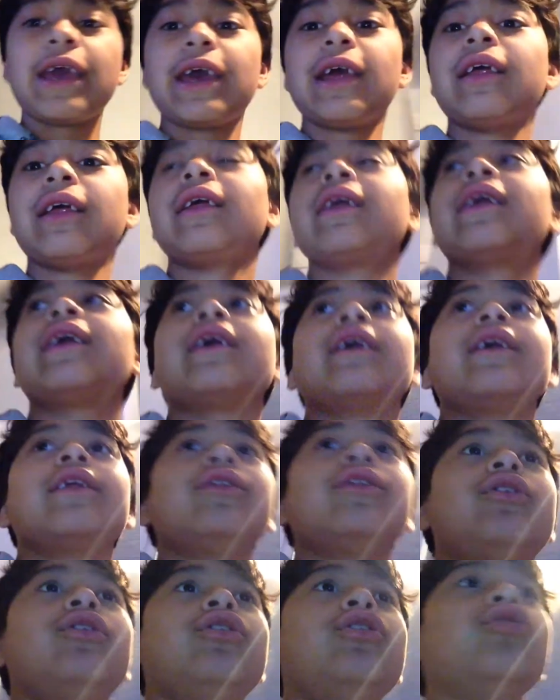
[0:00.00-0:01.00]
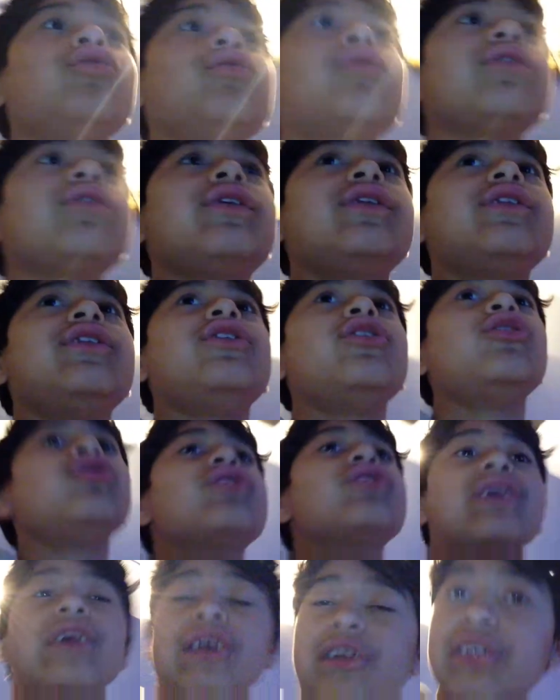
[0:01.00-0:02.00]
eh, new New
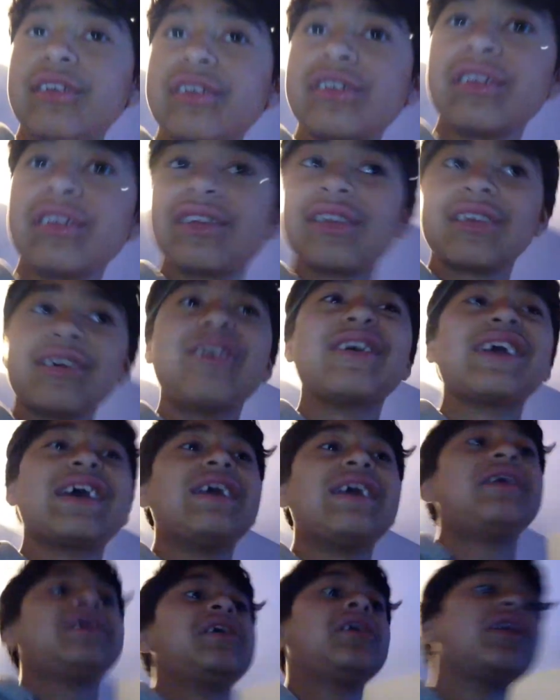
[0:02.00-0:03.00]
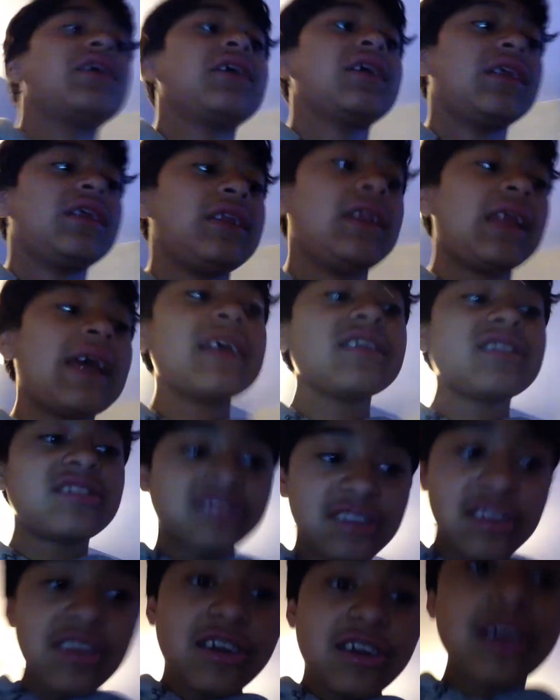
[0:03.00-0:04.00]
Year's. Okay,
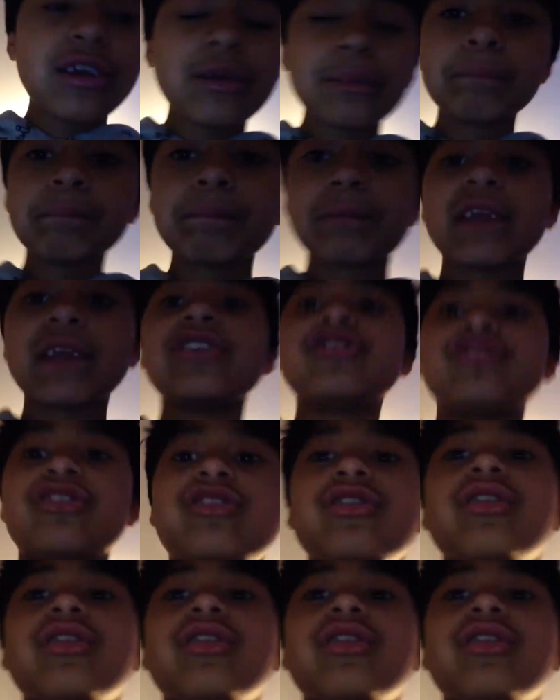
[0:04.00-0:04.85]
next year in